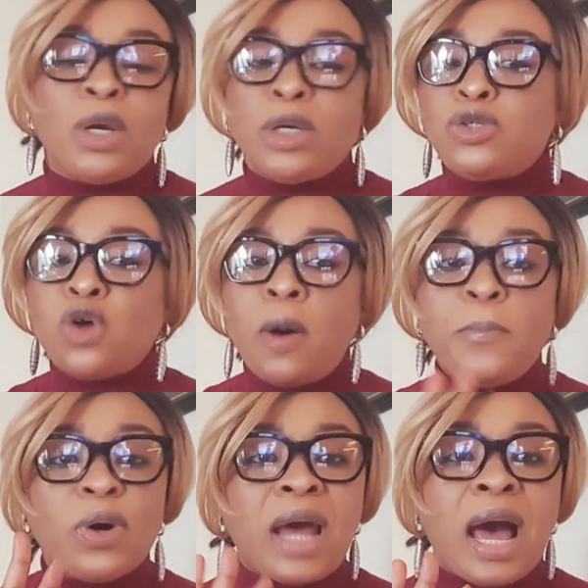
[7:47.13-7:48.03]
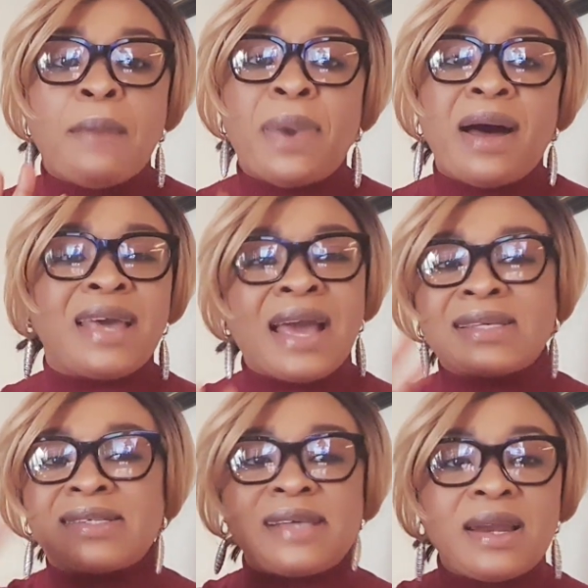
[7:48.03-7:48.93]
Don't bother about the
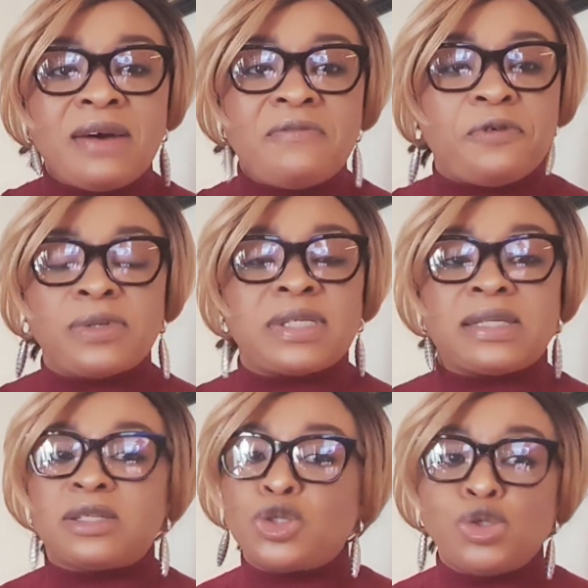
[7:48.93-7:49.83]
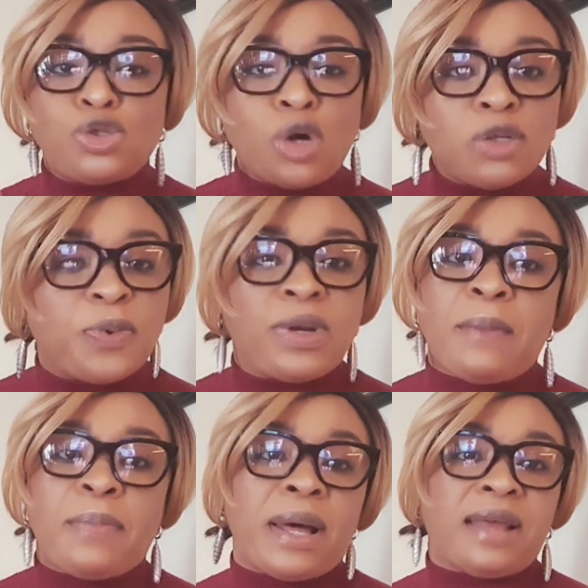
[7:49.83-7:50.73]
external forces. Don't bother
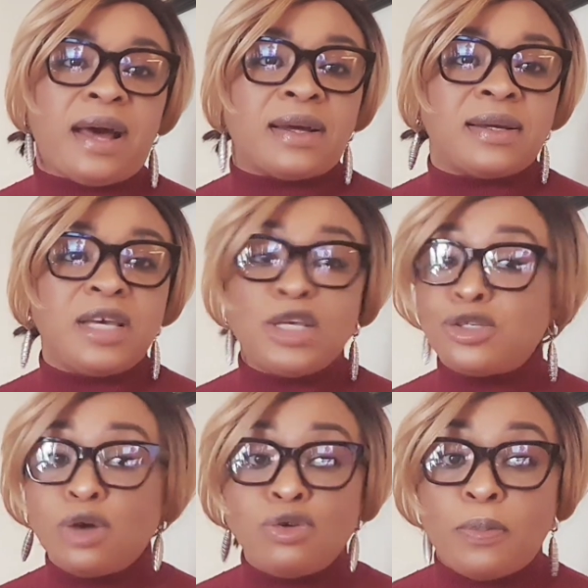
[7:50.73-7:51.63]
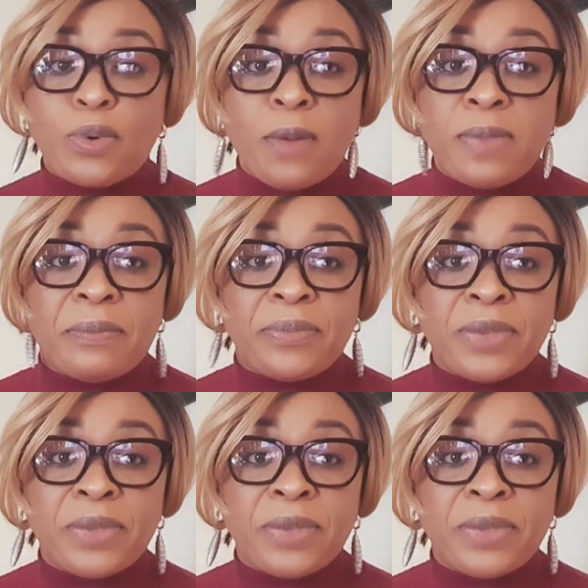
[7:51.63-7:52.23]
about that. It's not your problem.